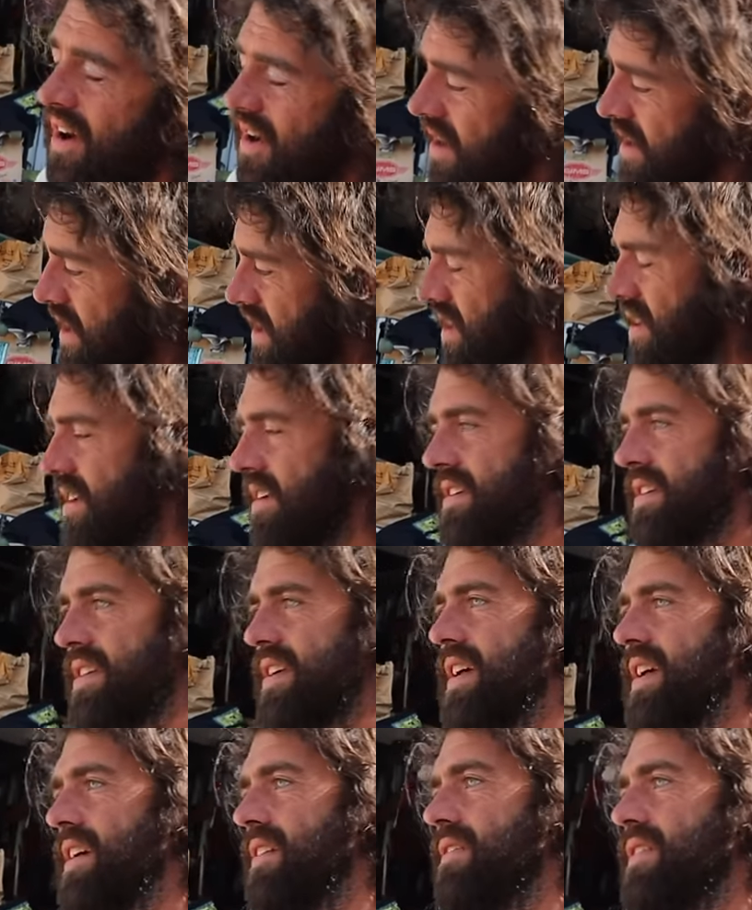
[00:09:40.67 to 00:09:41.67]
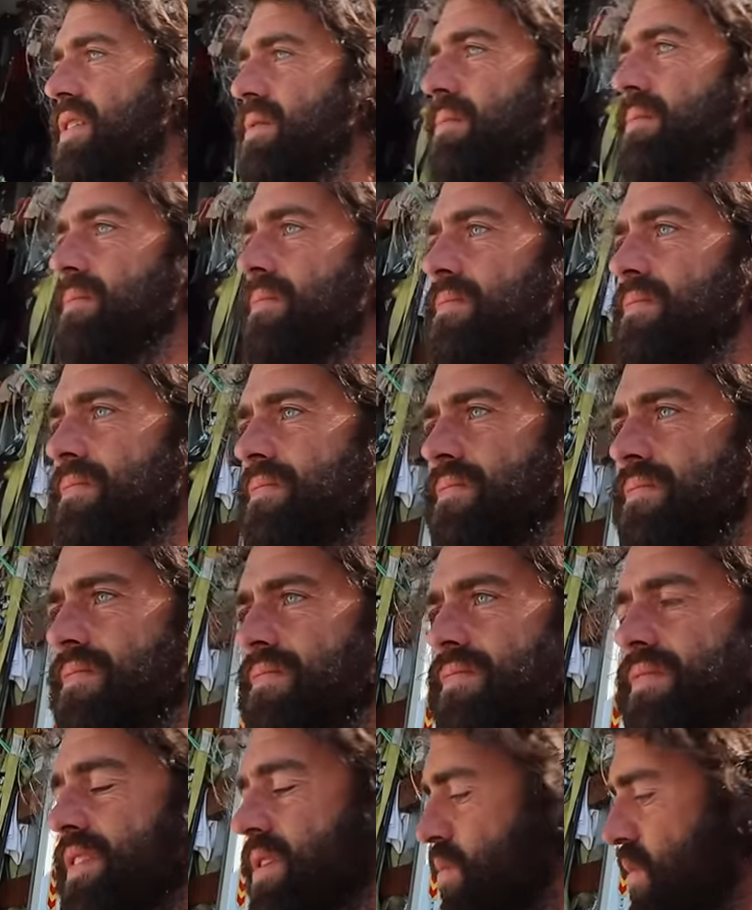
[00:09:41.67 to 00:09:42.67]
Already gone, yeah. Um, one
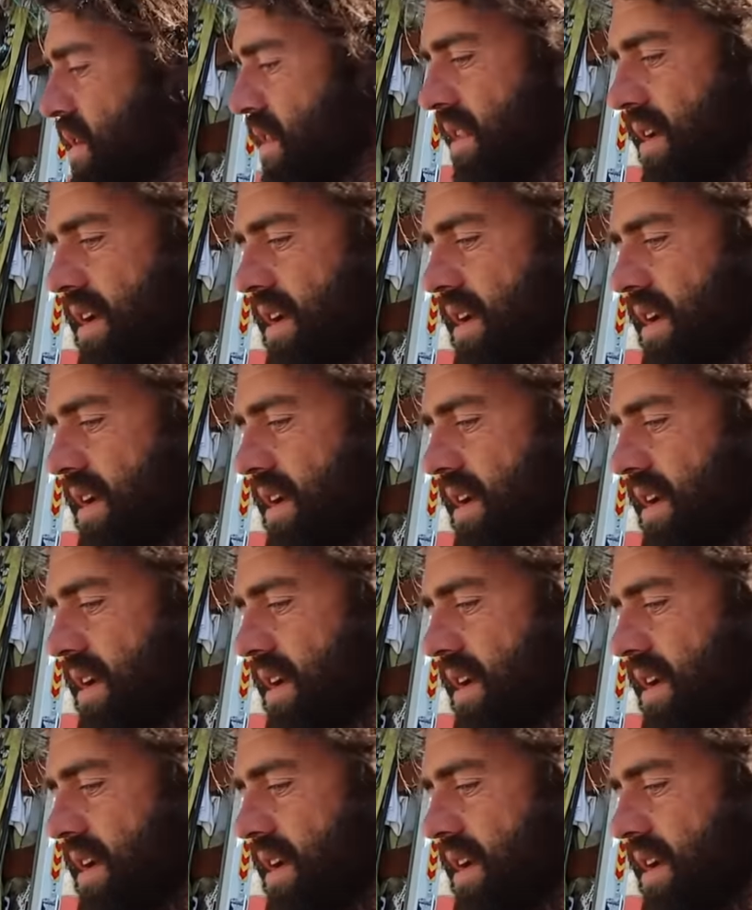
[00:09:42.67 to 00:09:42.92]
lot? One